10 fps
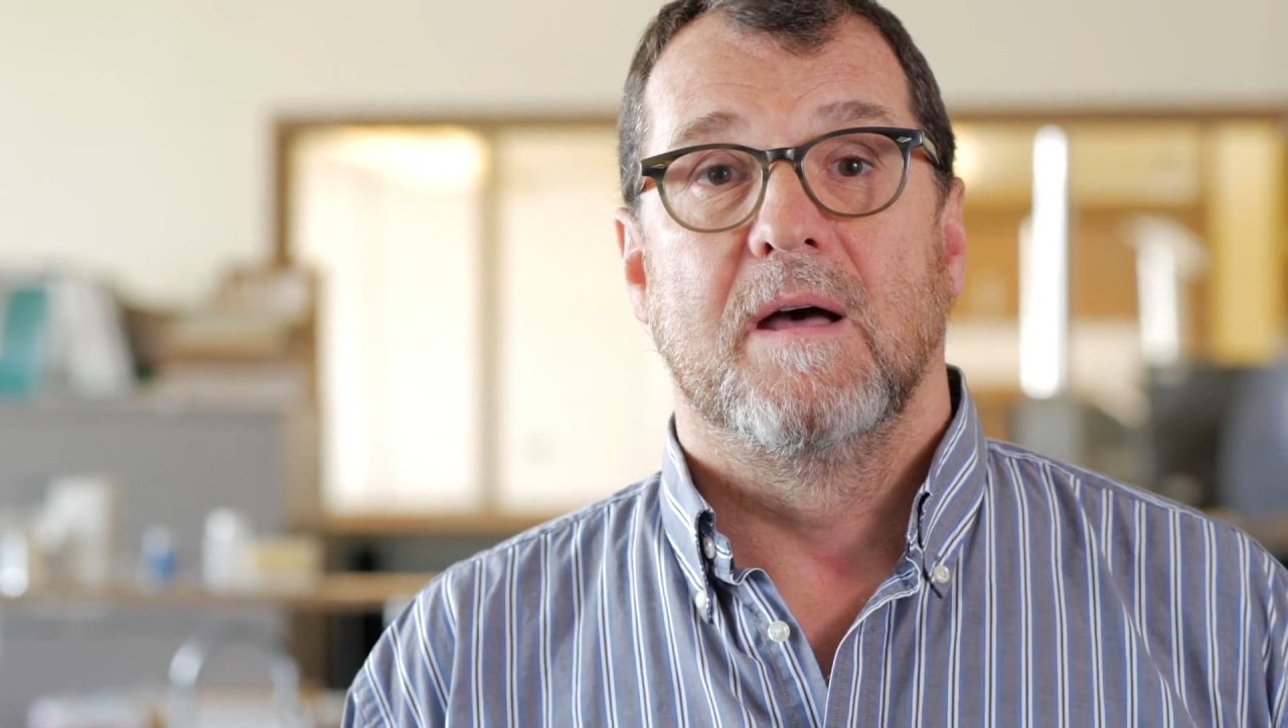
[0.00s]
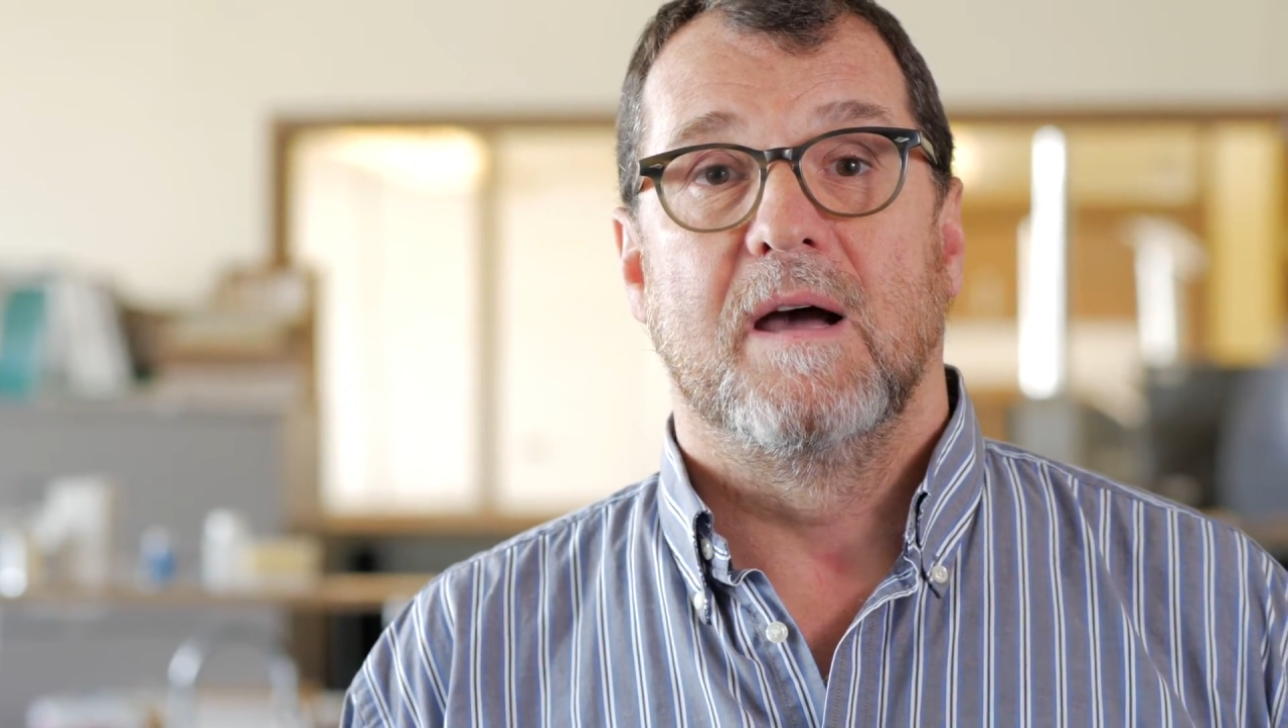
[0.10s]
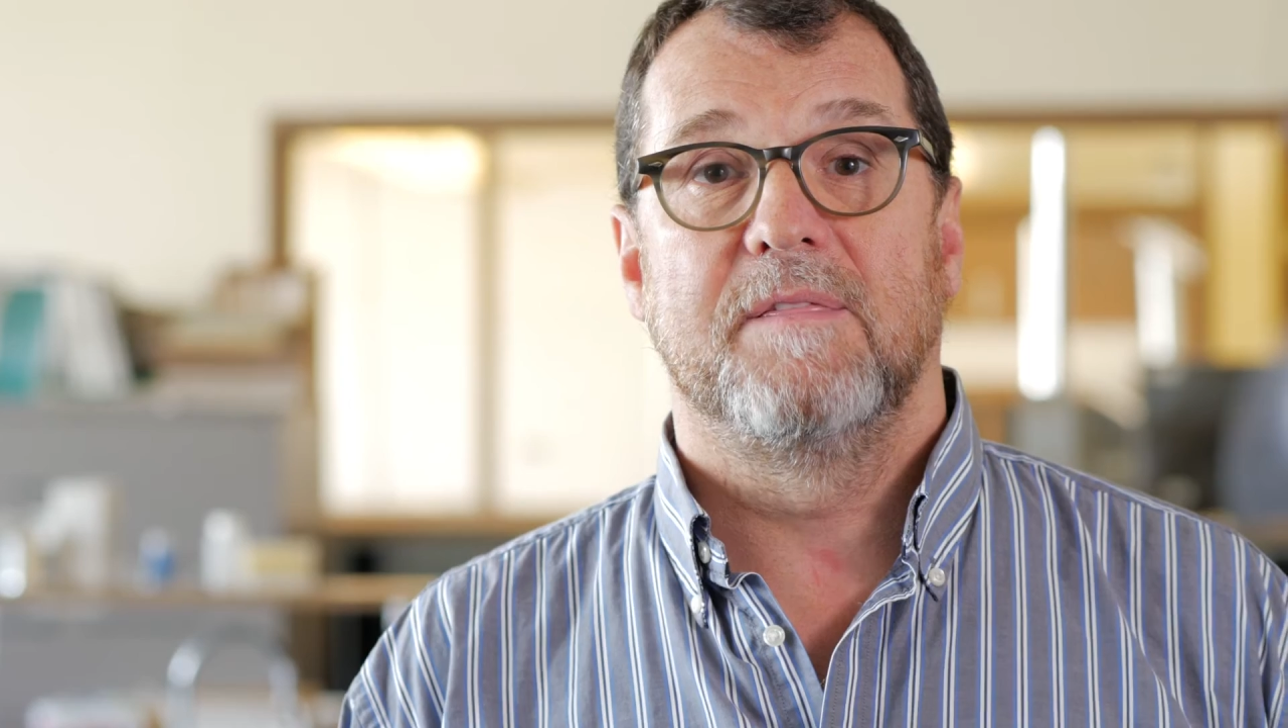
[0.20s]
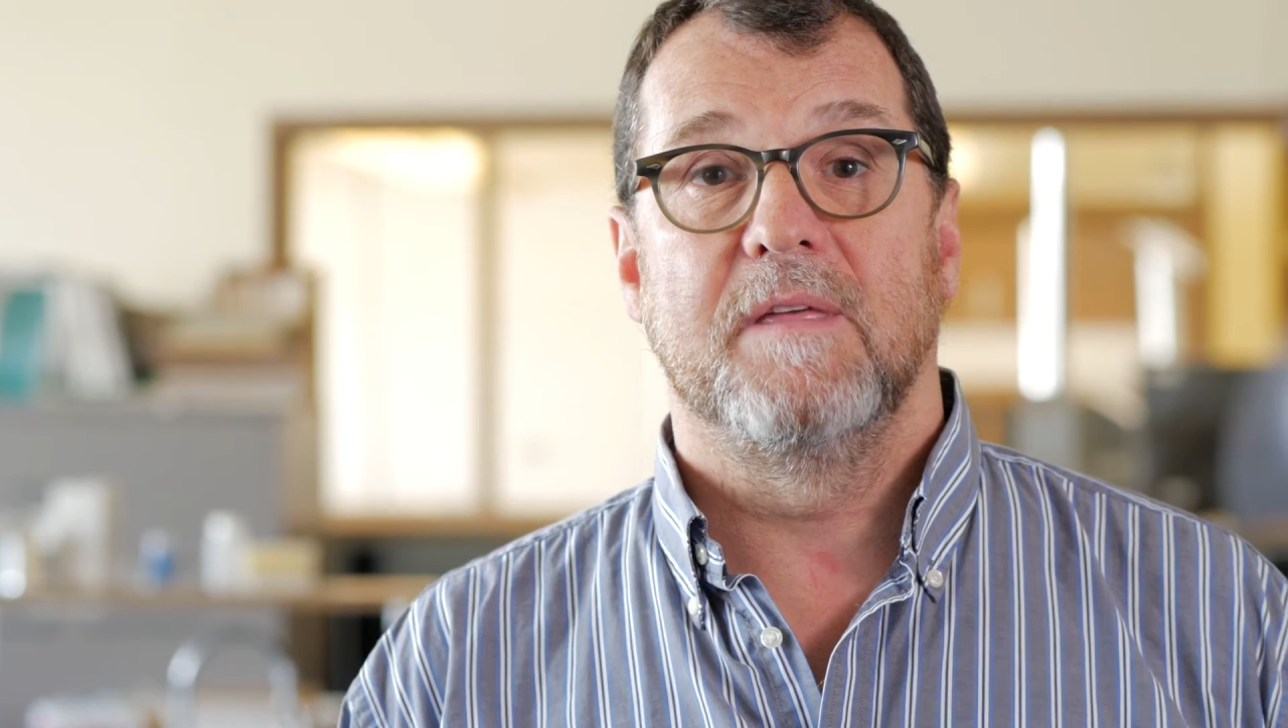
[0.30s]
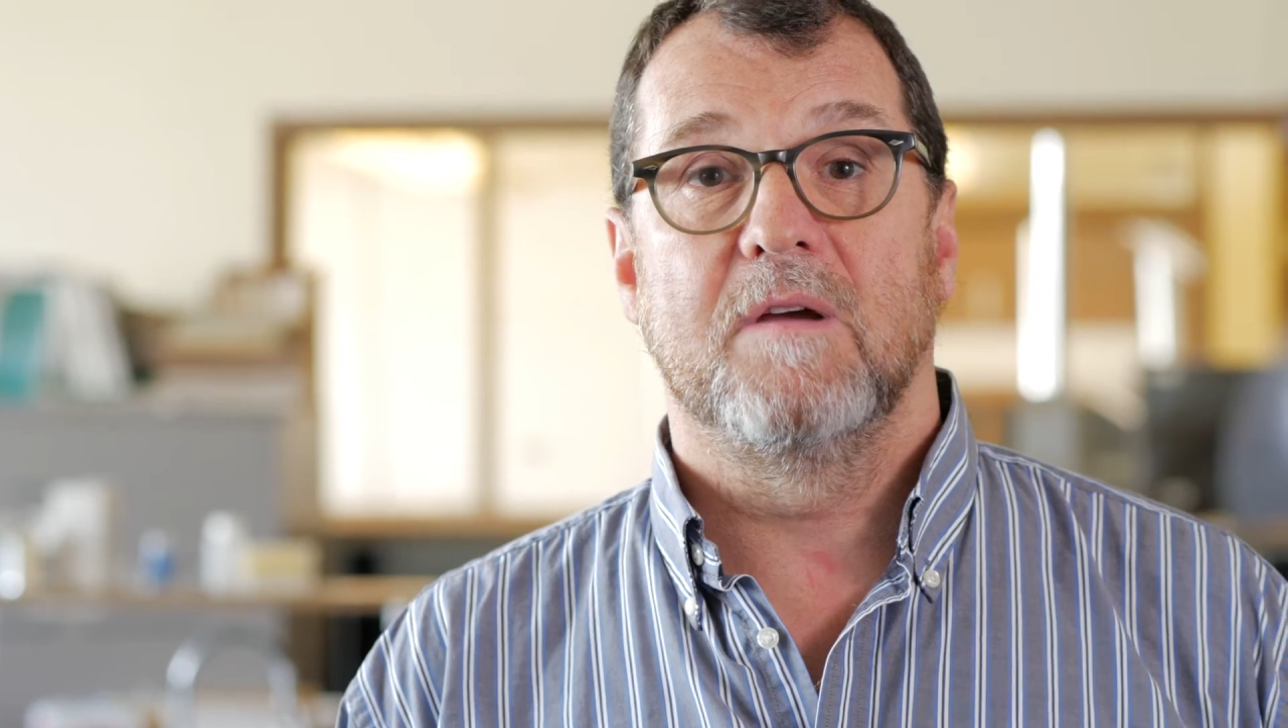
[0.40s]

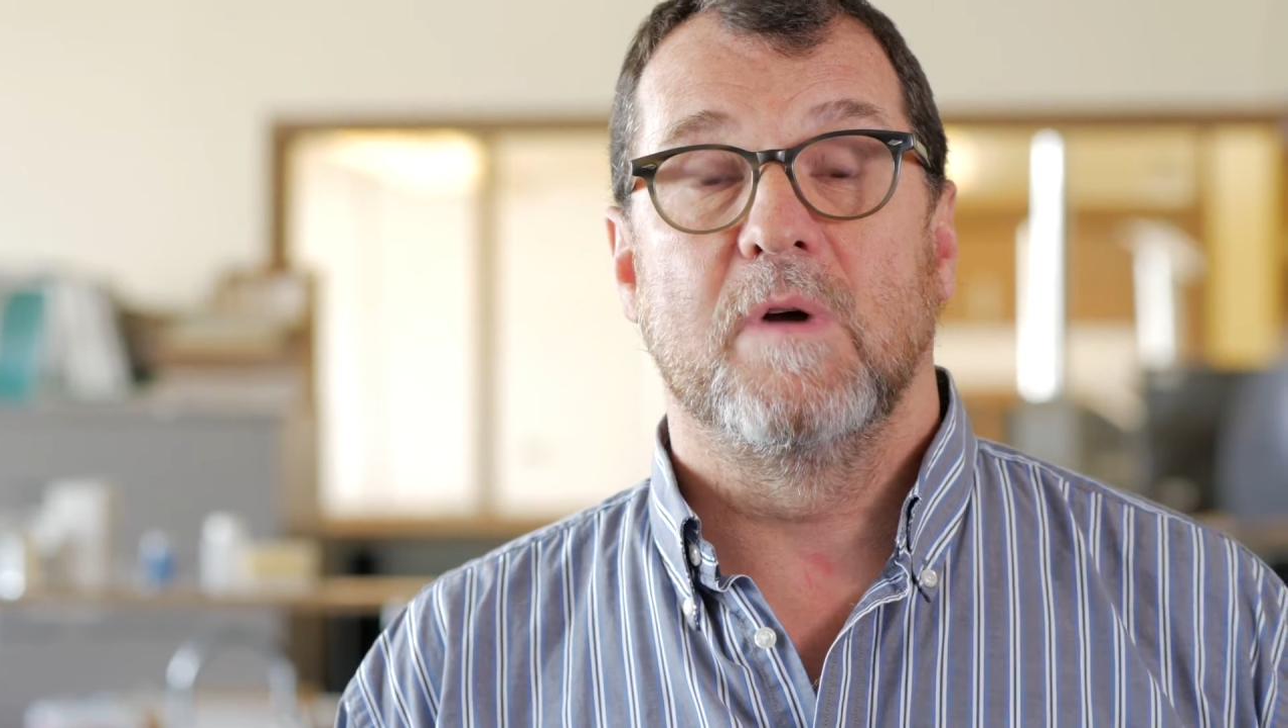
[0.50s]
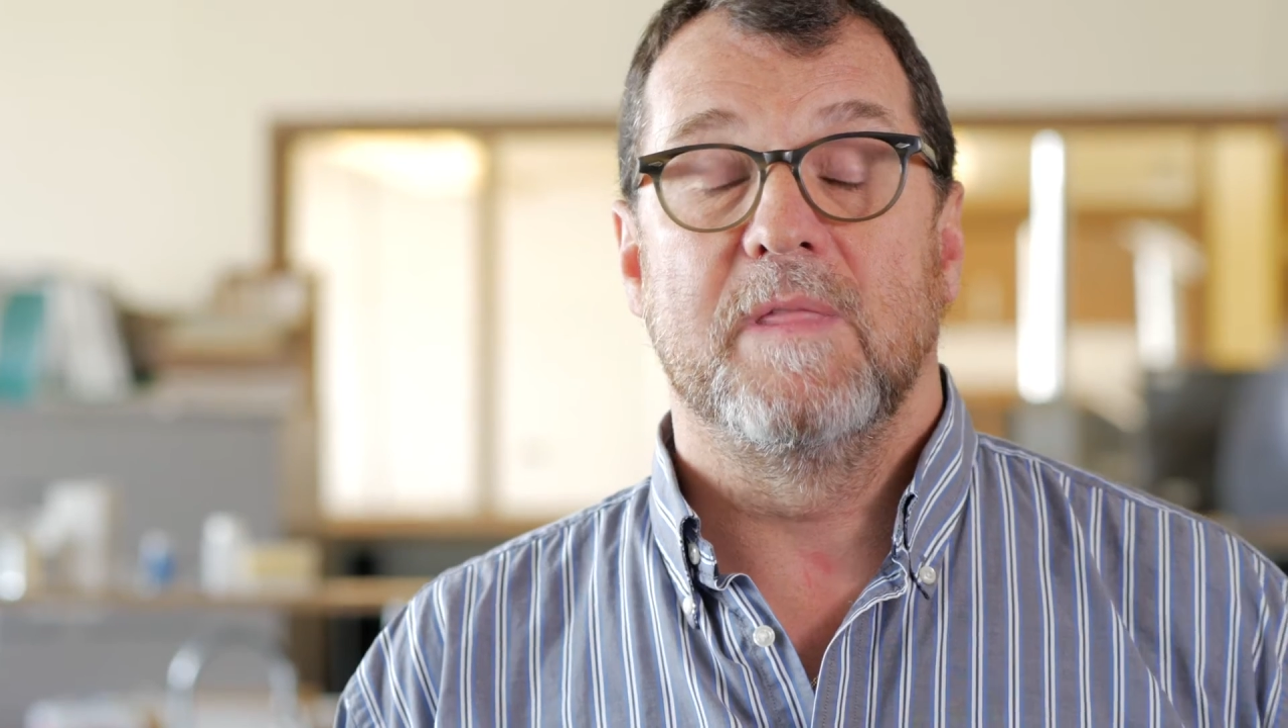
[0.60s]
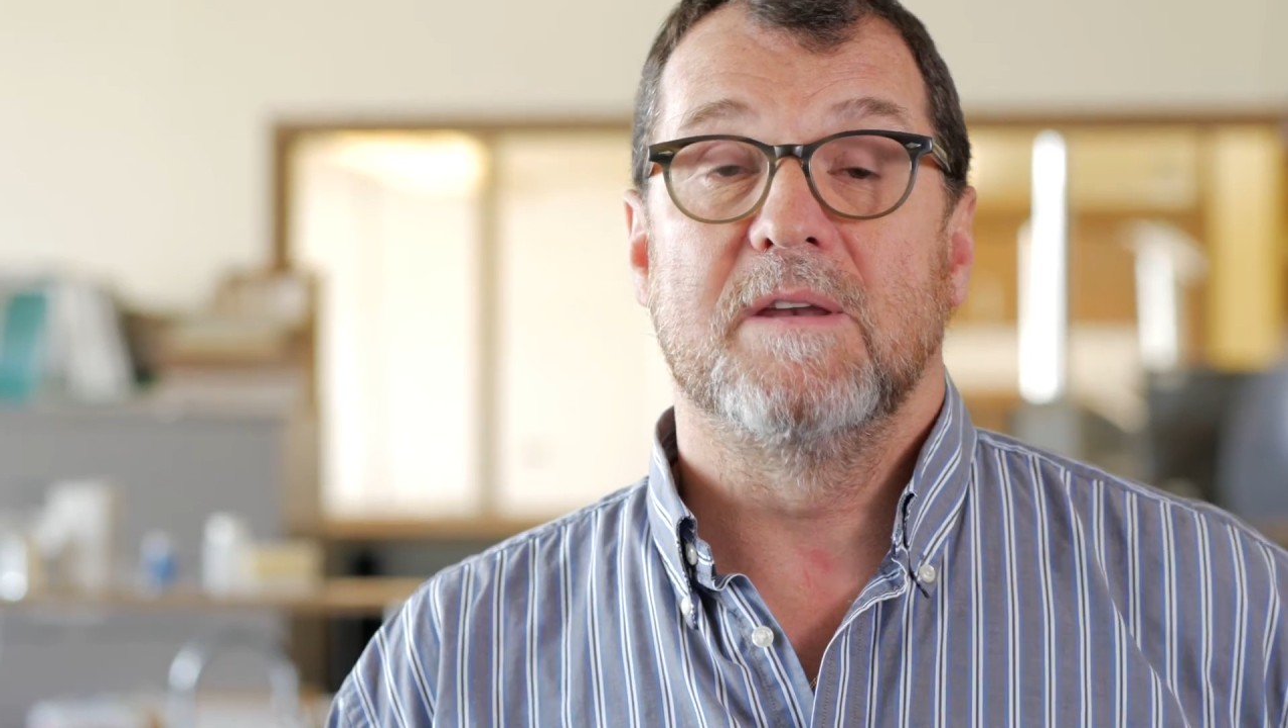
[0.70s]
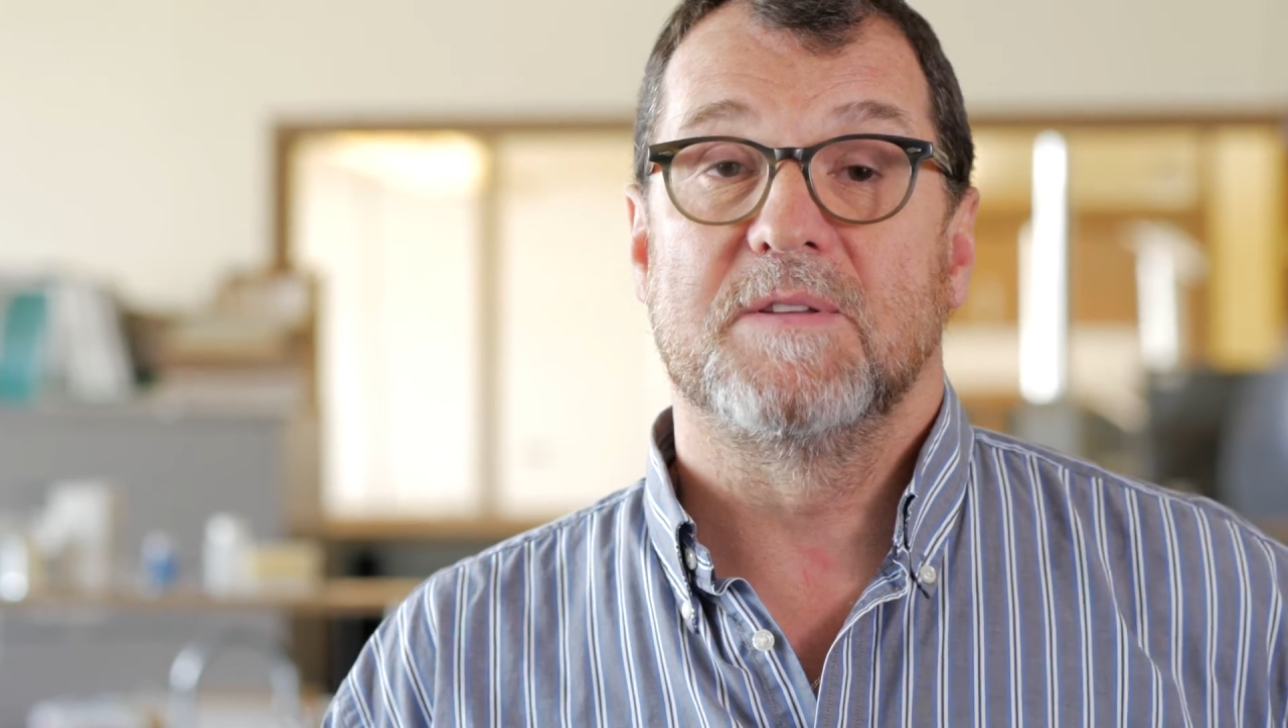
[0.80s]
I think when they